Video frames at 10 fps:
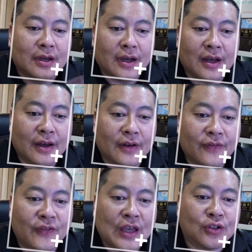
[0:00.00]
uh,
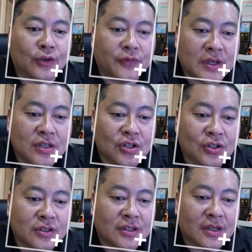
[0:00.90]
facial
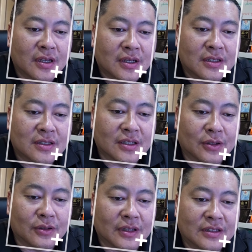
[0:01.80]
features. So let's